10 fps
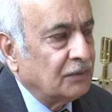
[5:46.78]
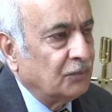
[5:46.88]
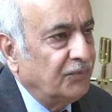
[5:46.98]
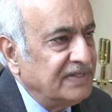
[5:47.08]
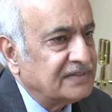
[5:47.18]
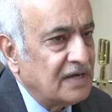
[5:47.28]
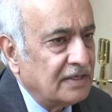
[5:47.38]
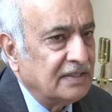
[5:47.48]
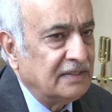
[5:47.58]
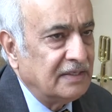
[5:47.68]
we
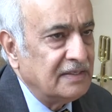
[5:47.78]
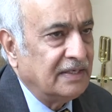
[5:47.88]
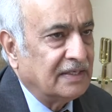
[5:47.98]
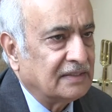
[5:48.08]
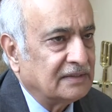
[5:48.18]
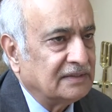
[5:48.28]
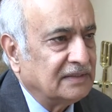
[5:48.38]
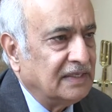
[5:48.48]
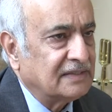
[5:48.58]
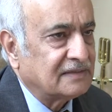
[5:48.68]
started learning
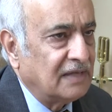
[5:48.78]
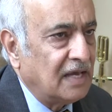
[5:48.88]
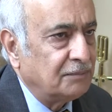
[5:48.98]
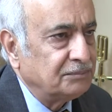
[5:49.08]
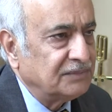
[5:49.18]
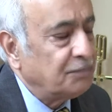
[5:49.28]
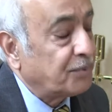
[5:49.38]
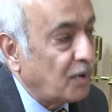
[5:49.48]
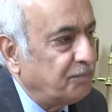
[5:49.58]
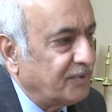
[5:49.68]
Islam the
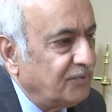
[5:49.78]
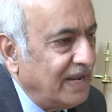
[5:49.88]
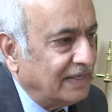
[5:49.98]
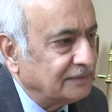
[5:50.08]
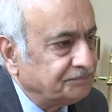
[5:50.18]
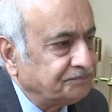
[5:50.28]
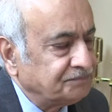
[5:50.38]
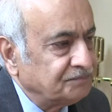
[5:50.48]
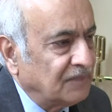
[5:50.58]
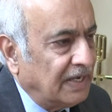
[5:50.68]
proper way.
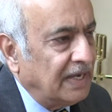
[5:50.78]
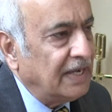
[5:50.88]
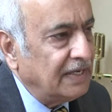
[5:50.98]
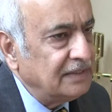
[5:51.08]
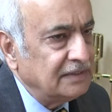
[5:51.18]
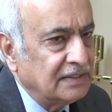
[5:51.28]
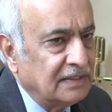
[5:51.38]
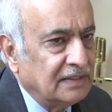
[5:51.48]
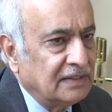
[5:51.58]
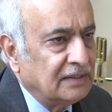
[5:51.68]
And
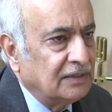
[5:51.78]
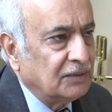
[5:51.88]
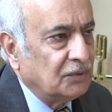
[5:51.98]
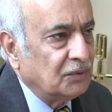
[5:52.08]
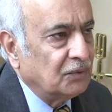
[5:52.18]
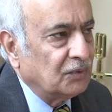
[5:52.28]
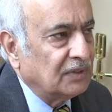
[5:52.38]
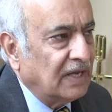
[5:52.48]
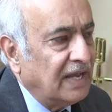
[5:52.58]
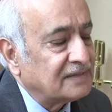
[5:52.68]

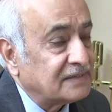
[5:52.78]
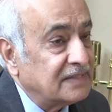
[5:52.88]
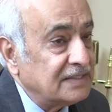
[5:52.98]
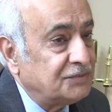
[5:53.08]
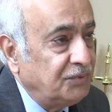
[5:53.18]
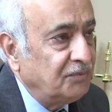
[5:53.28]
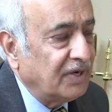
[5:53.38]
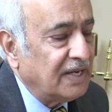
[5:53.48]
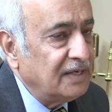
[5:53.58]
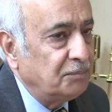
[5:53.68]
as such, we
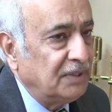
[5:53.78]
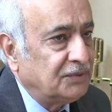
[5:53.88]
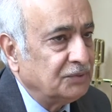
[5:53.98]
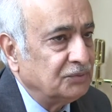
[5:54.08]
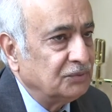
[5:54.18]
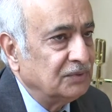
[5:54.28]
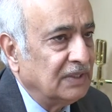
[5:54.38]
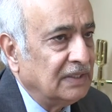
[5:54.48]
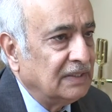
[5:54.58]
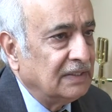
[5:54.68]
were able to
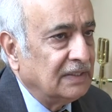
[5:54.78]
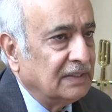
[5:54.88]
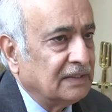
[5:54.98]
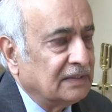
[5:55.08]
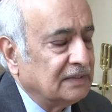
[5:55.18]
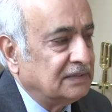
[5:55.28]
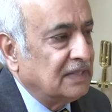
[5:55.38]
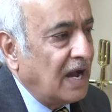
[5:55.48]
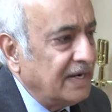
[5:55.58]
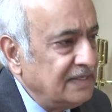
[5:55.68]

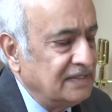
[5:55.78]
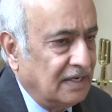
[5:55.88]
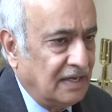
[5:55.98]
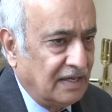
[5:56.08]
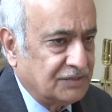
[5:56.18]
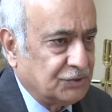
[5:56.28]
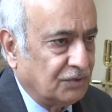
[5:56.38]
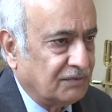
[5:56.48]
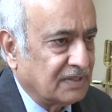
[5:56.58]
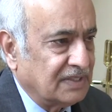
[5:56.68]
guide our
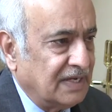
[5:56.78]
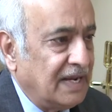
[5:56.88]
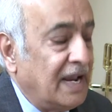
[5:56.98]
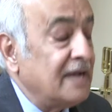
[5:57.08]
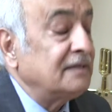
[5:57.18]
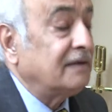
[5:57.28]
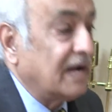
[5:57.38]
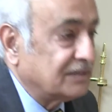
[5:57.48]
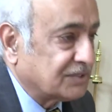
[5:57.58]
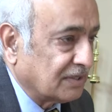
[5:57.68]
children and
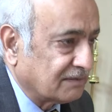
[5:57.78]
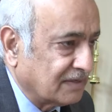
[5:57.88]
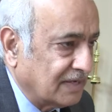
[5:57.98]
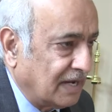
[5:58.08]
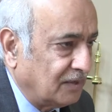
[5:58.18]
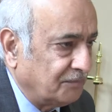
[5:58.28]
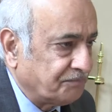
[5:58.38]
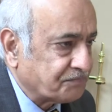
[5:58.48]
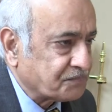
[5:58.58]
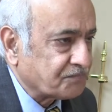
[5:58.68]
grandchildren now
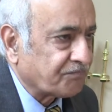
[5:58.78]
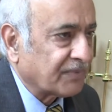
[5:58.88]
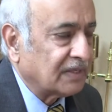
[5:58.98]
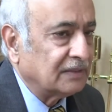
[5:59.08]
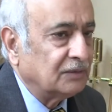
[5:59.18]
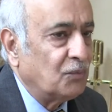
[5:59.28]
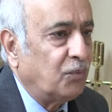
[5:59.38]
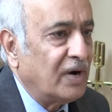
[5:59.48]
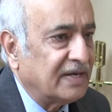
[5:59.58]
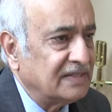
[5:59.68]

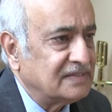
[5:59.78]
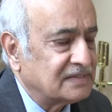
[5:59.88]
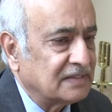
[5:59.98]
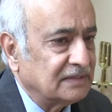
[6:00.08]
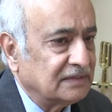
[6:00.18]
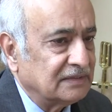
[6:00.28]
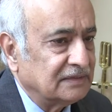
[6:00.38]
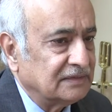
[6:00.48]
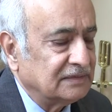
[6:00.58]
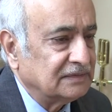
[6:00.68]
what is
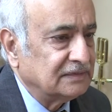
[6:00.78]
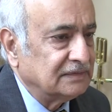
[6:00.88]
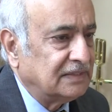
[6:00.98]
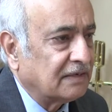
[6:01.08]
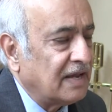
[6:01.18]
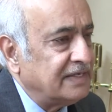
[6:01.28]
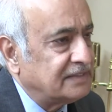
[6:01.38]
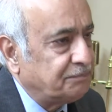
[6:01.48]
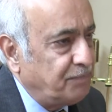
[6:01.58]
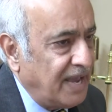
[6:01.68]
the
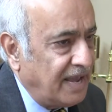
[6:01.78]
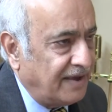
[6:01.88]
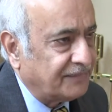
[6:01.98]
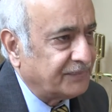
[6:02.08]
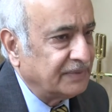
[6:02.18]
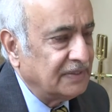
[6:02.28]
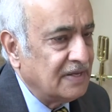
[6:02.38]
right path,